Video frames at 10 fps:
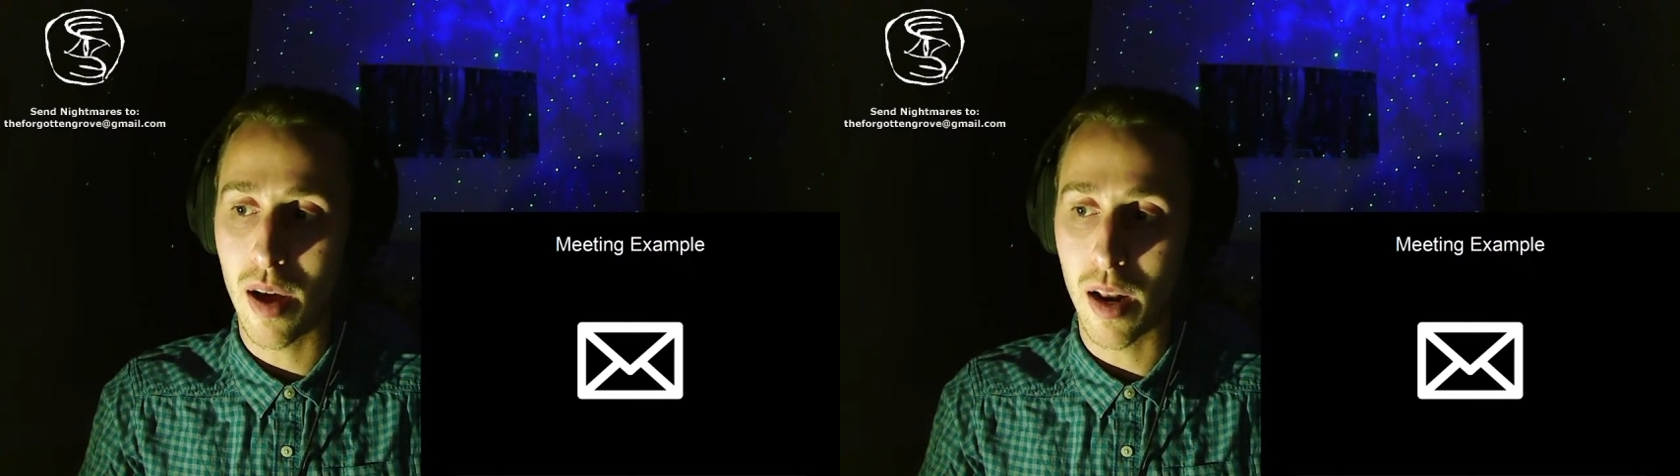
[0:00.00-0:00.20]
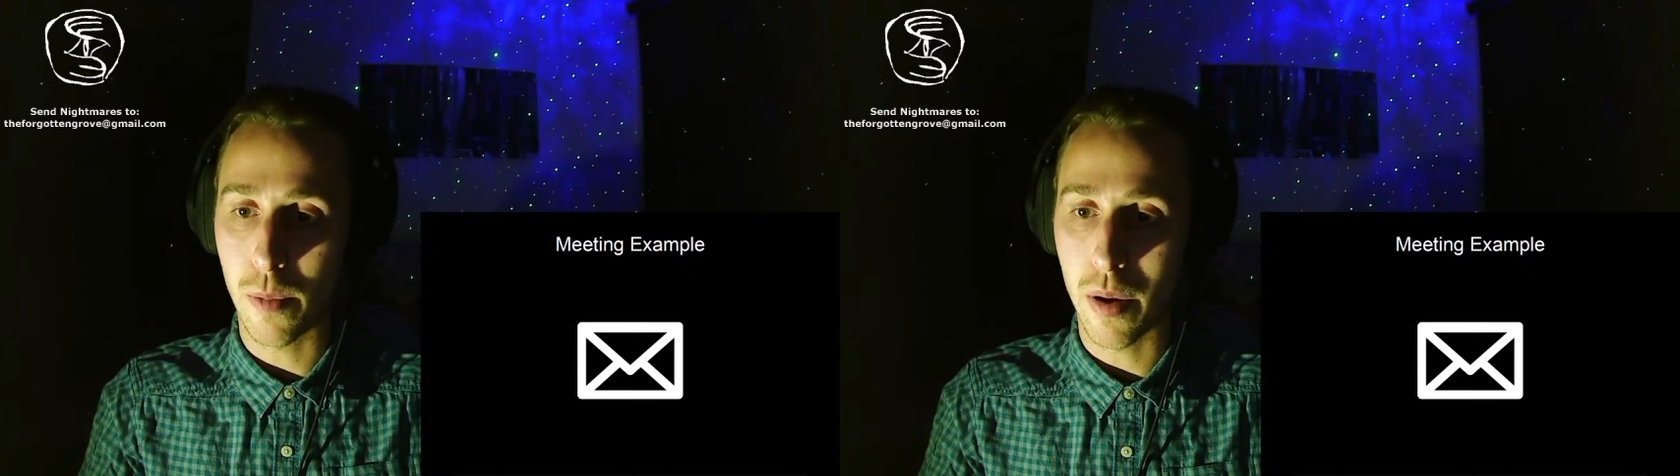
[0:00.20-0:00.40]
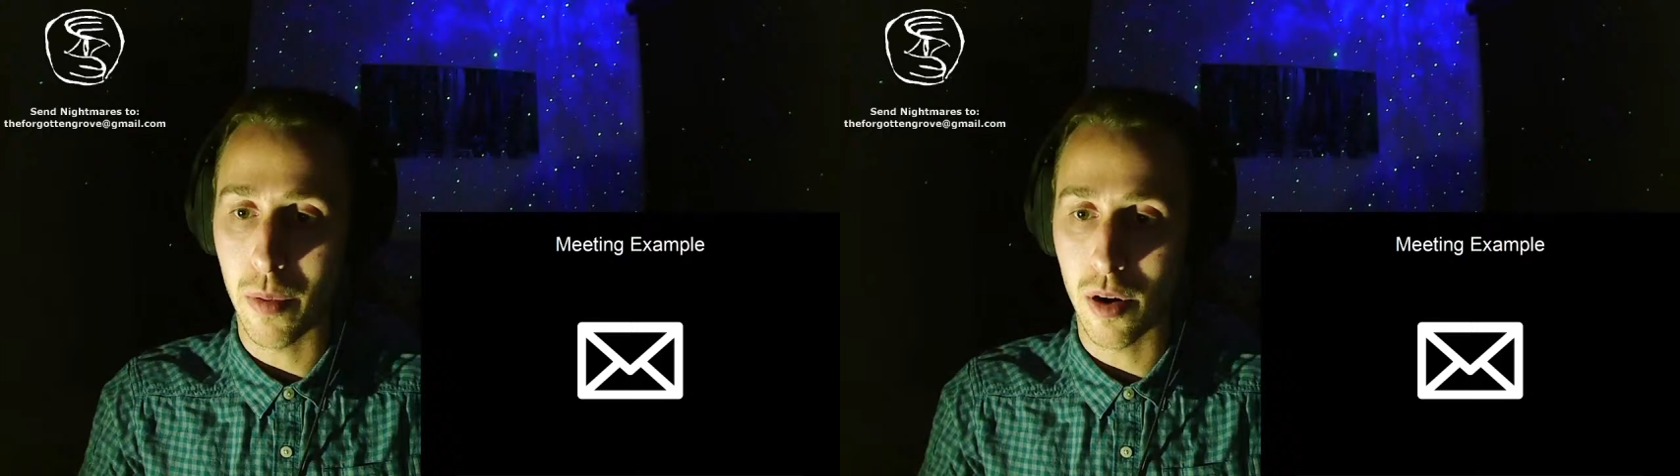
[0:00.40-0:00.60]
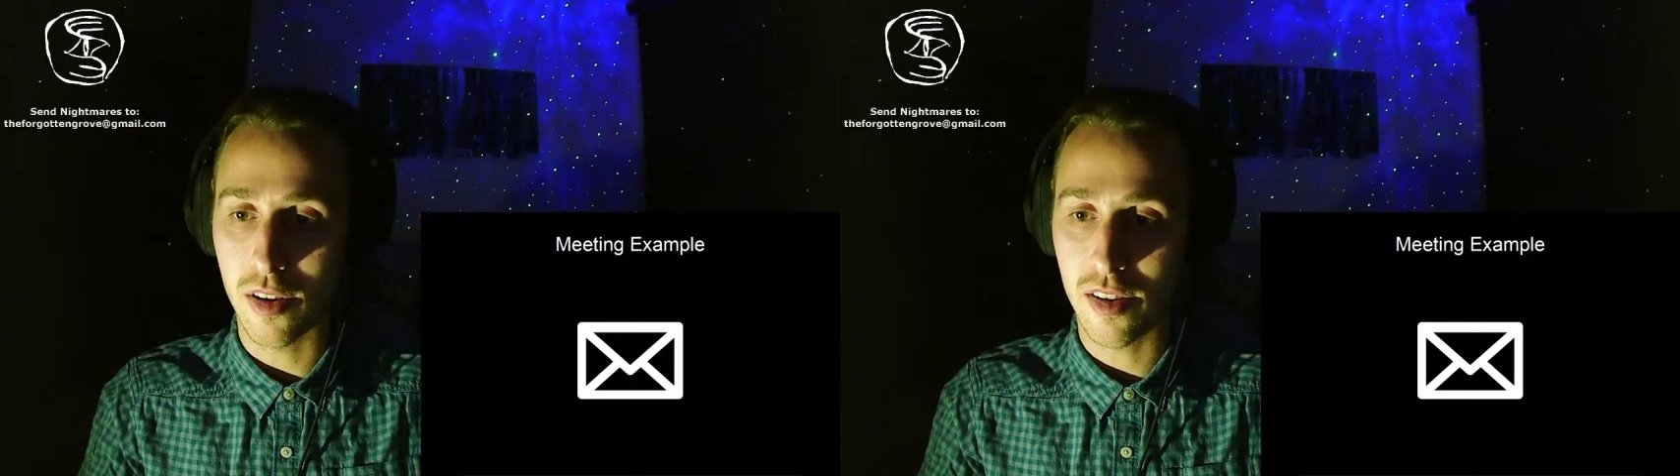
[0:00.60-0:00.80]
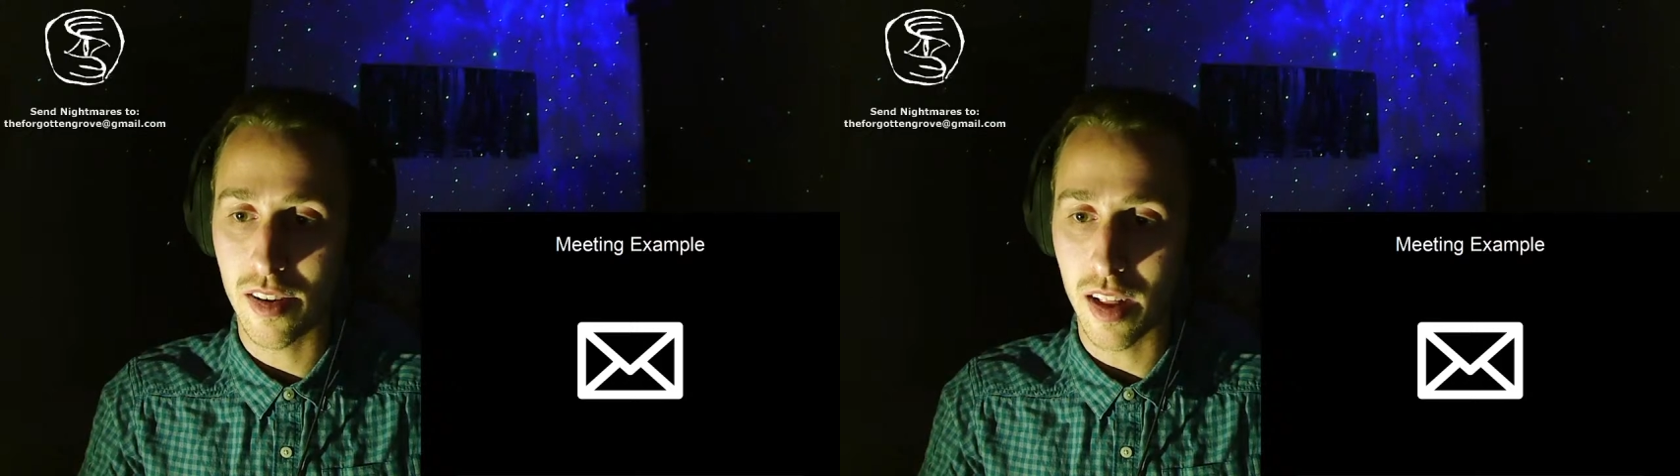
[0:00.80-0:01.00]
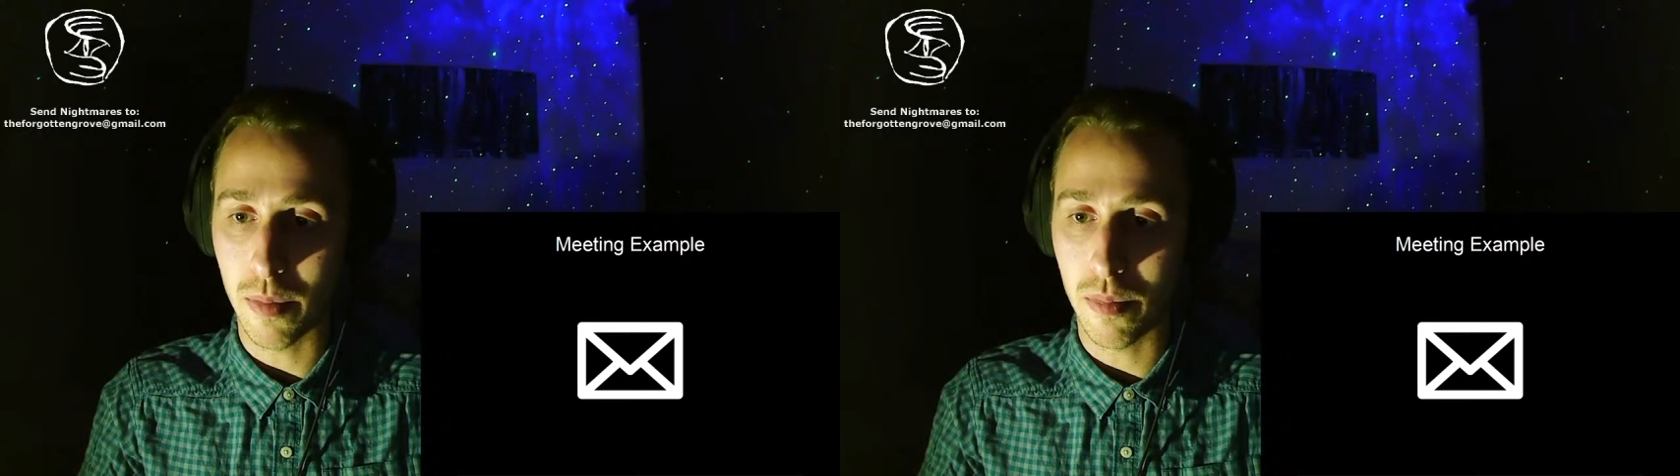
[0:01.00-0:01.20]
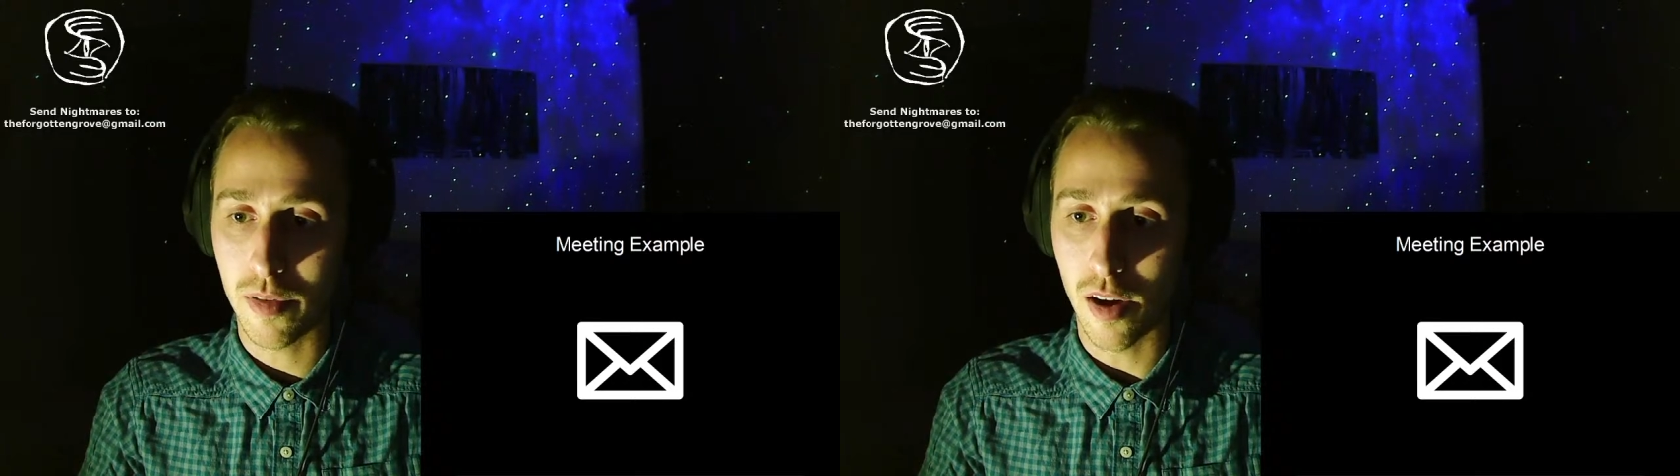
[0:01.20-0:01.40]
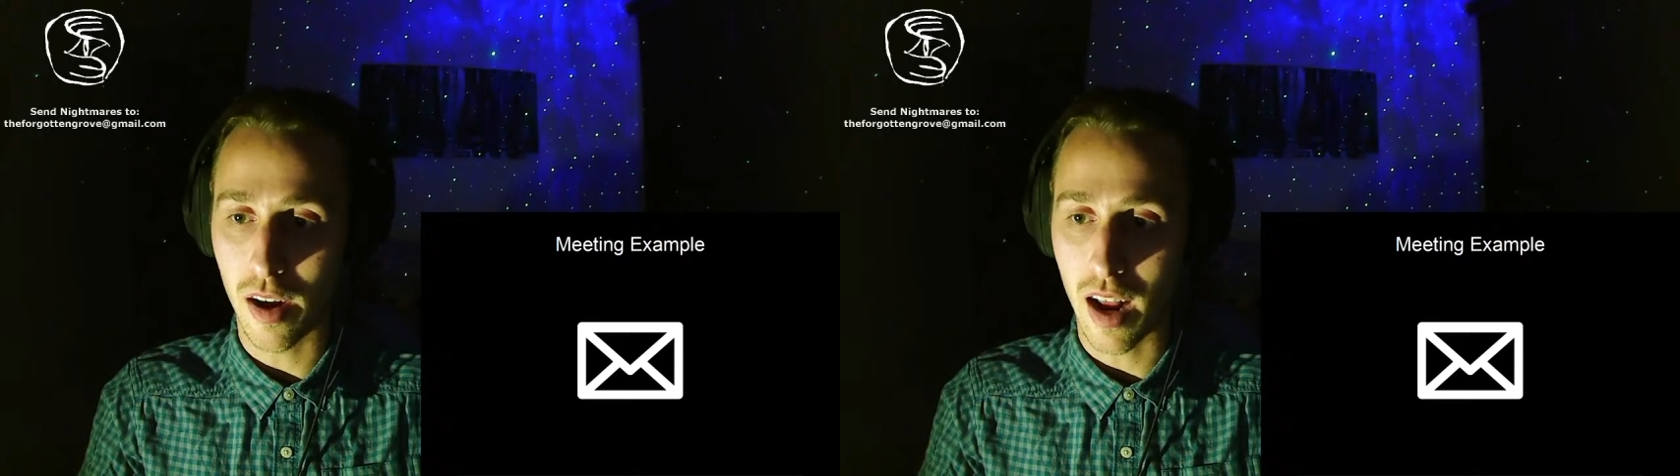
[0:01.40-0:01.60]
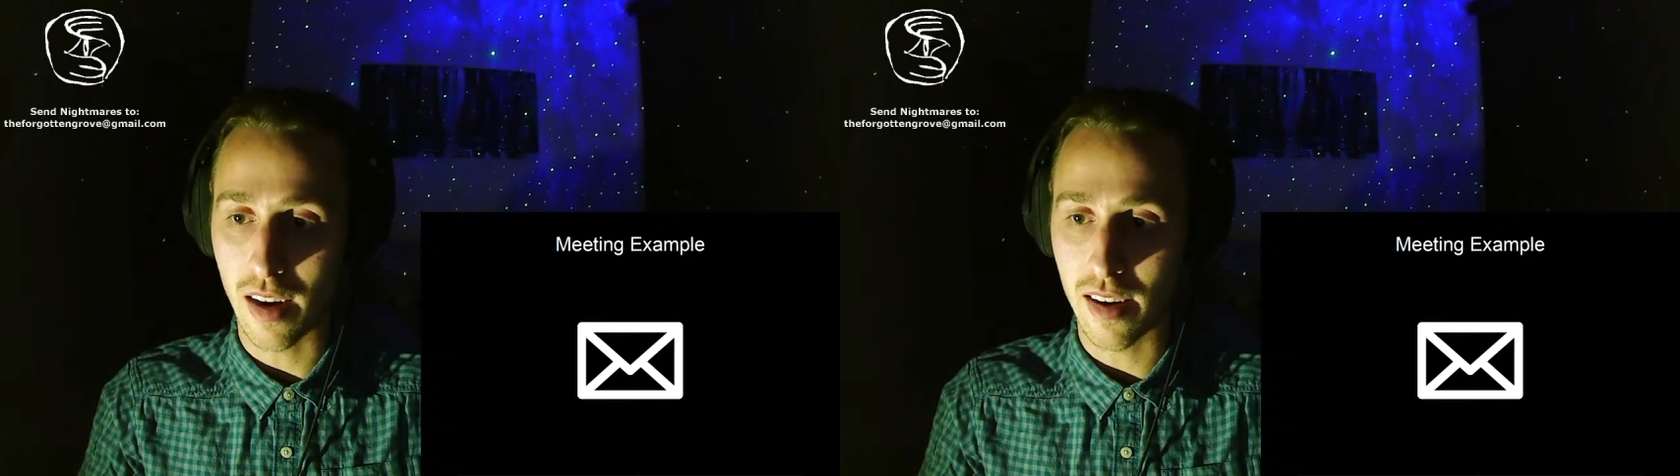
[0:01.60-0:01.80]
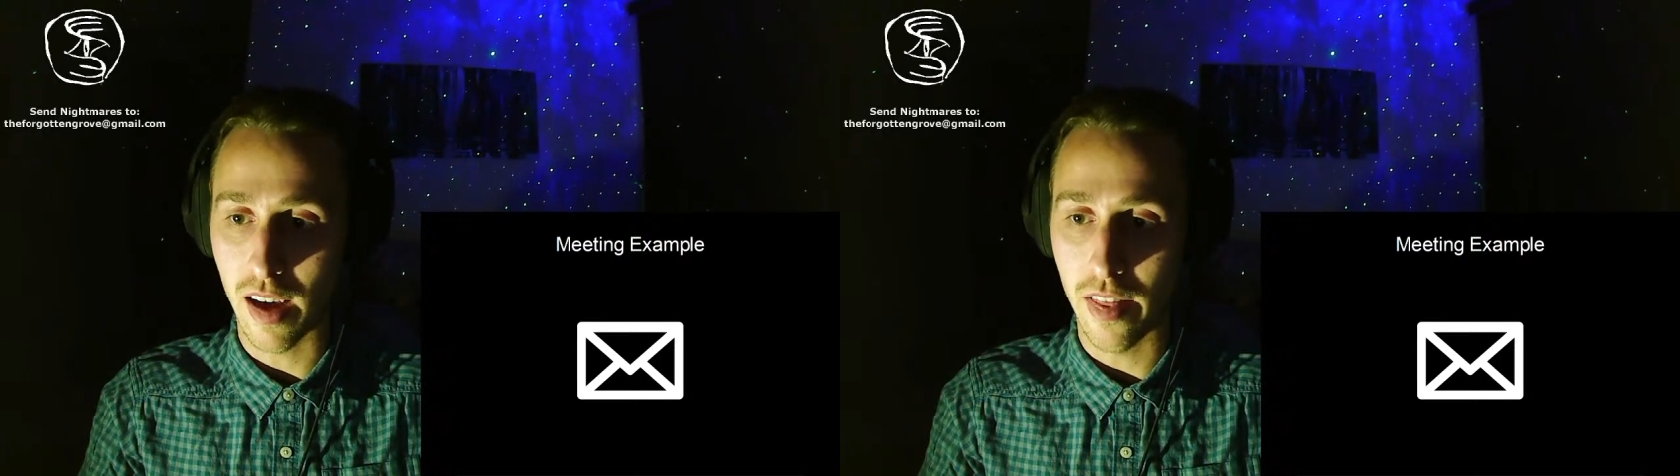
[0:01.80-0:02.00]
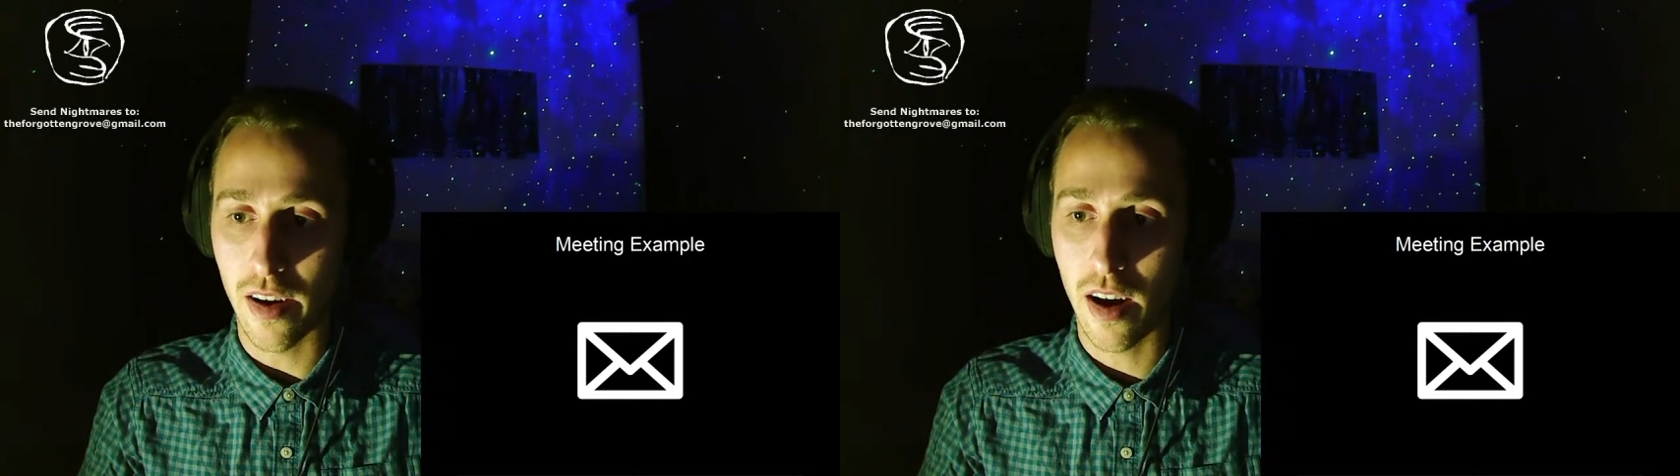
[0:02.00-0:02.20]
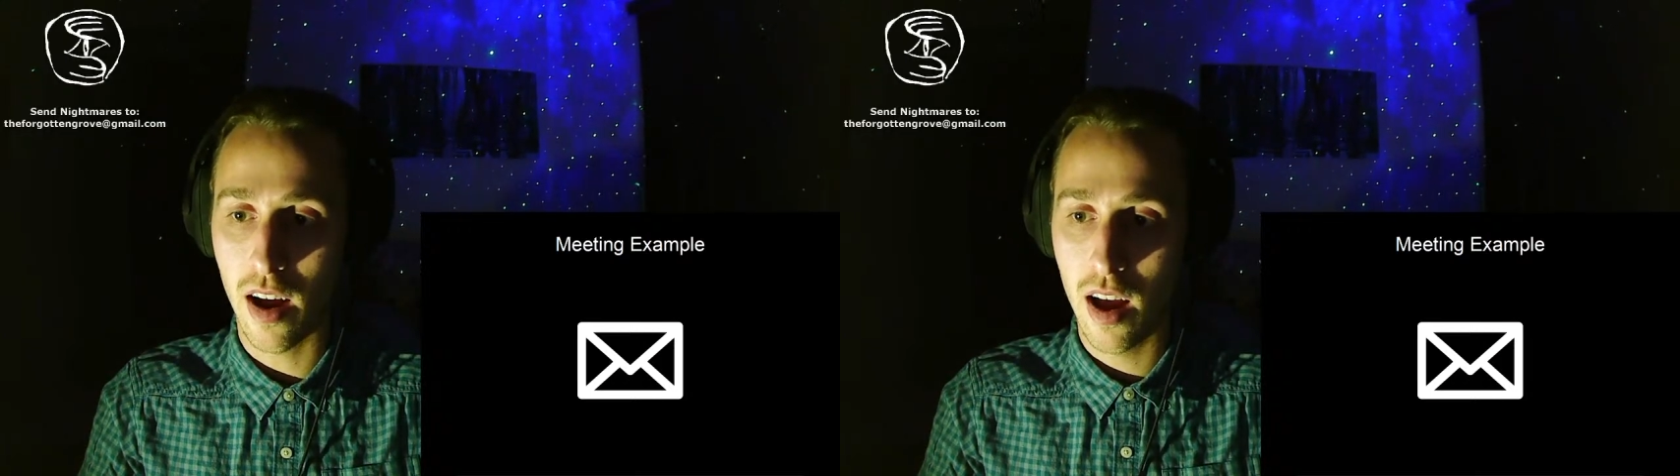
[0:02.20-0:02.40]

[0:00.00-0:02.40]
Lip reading: and we were sleep-talking together.